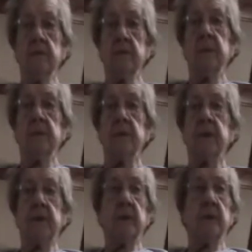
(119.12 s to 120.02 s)
We could
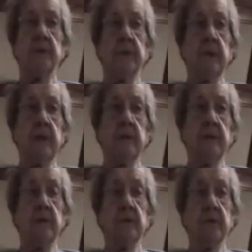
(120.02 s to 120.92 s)
get glued there,
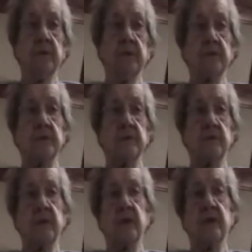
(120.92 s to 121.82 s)

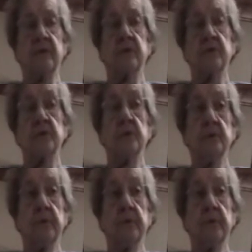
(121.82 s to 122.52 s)
because school,